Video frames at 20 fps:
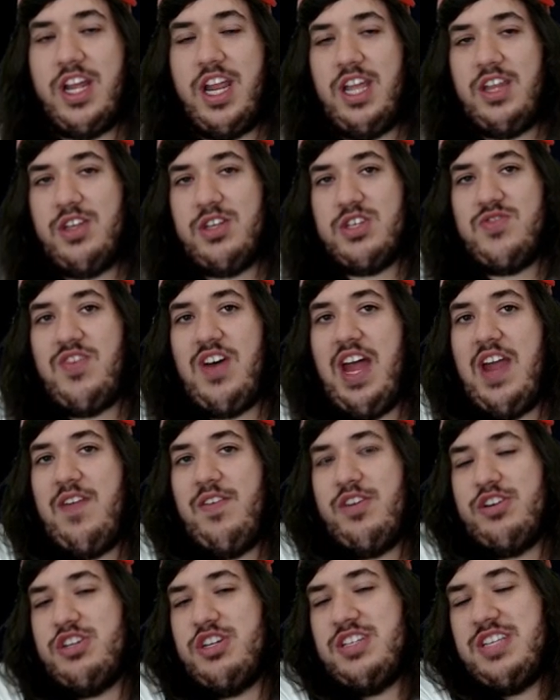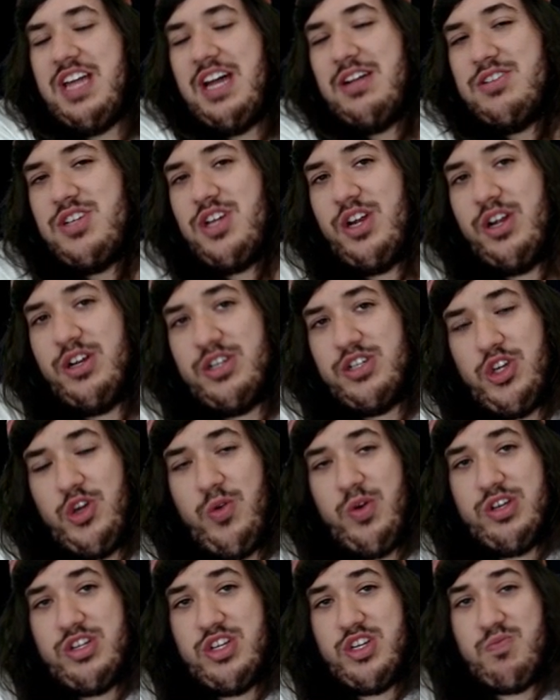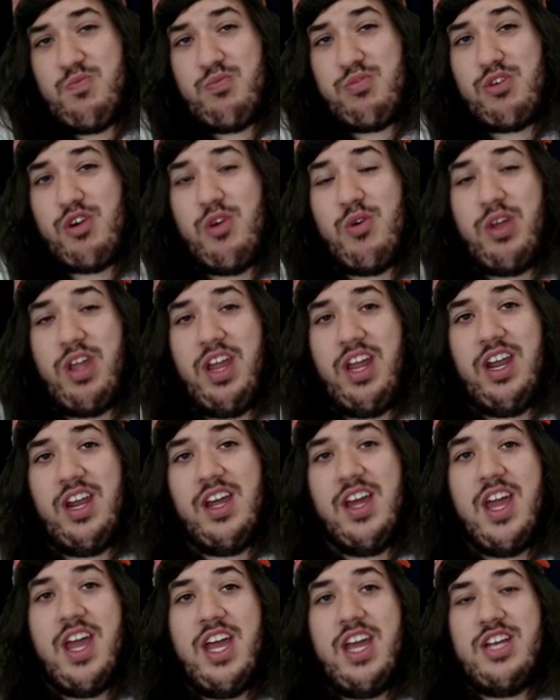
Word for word: Getting those 5 energies out, turn 2 is just broken.